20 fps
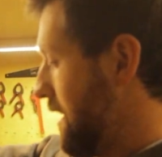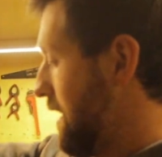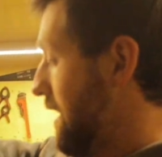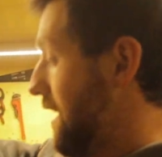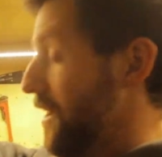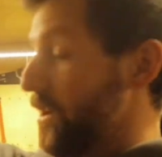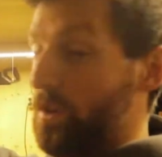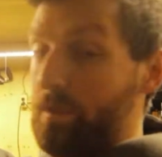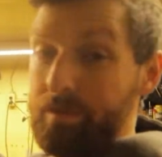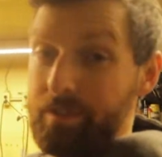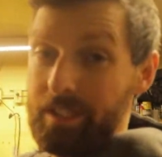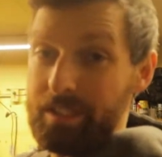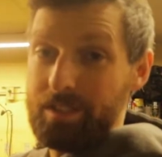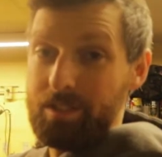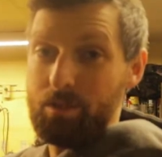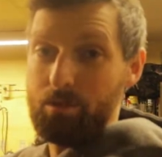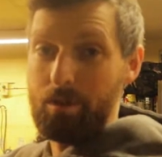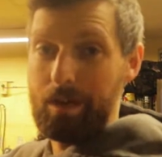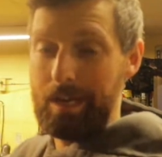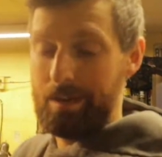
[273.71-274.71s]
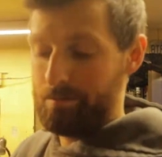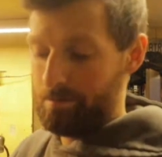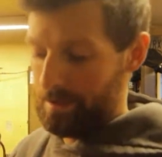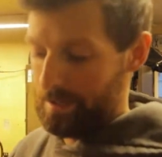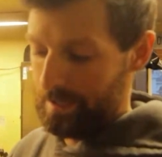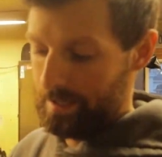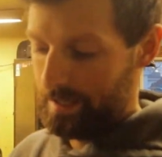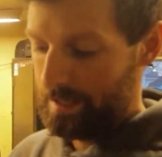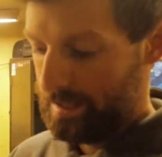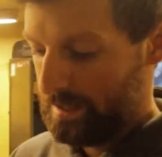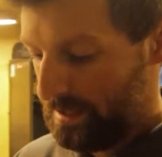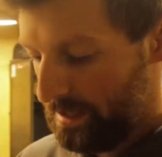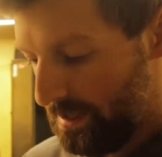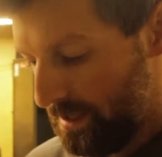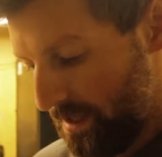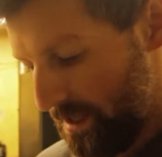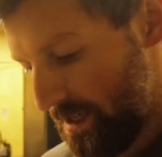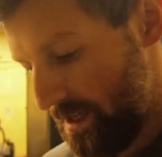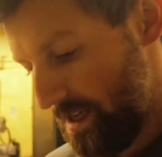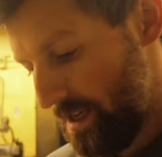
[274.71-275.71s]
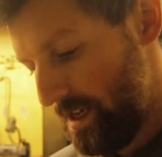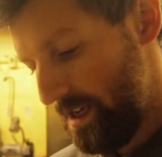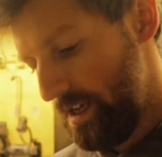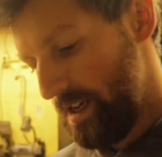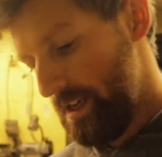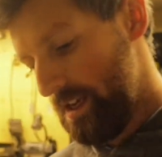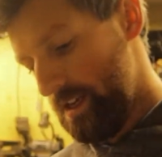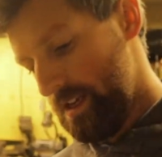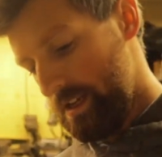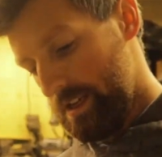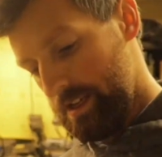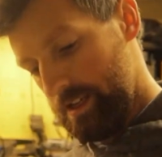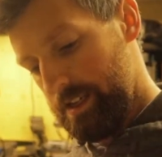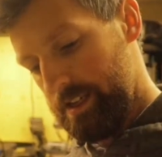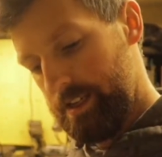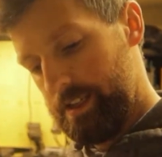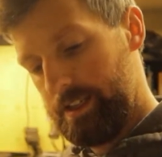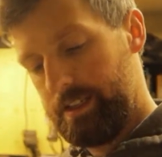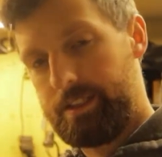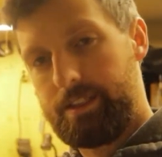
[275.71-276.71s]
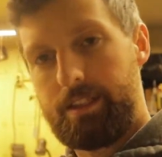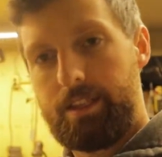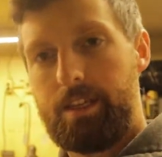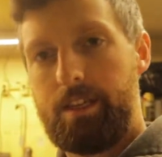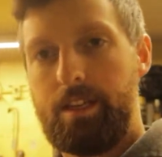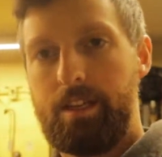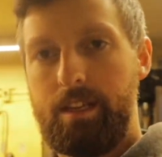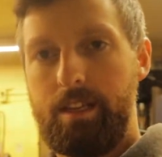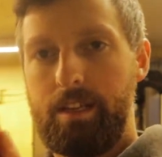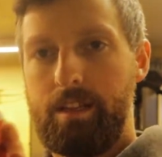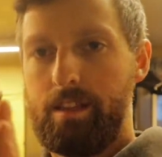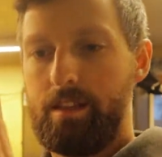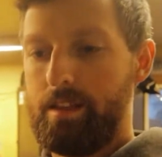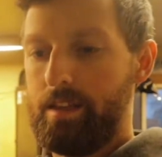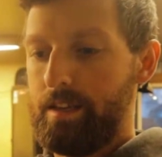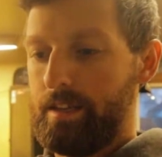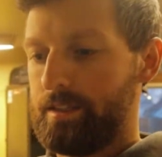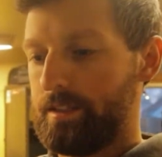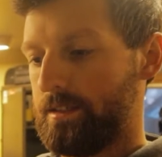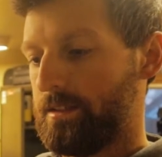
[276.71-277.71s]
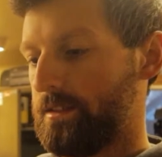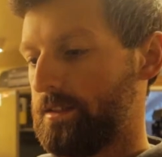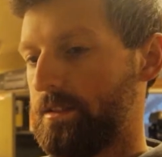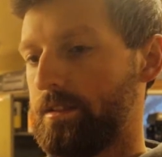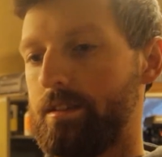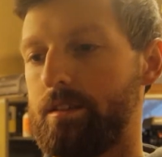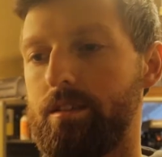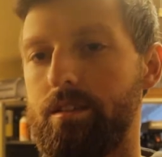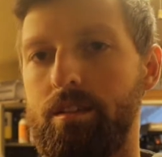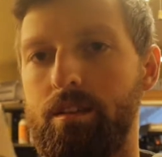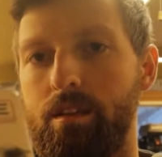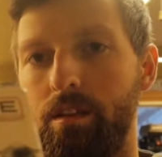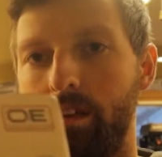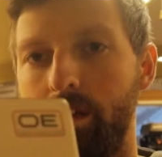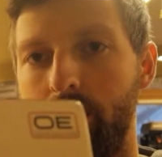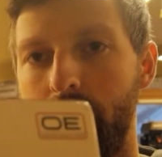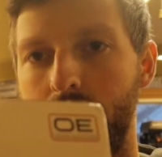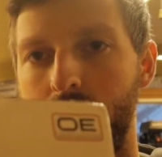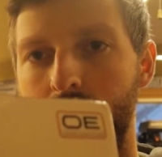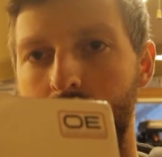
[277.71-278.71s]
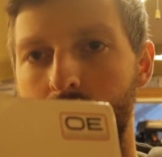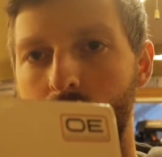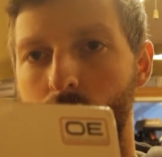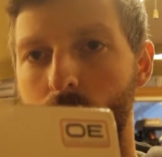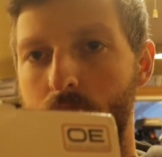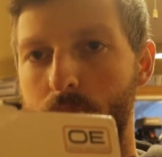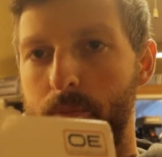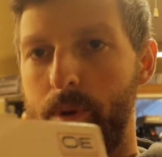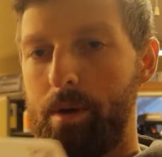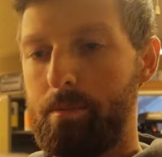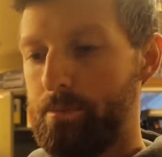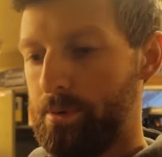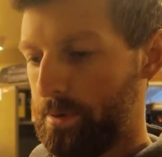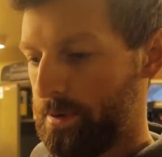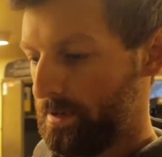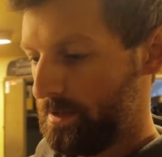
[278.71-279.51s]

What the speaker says: and hopefully it's the right one, is this water pump.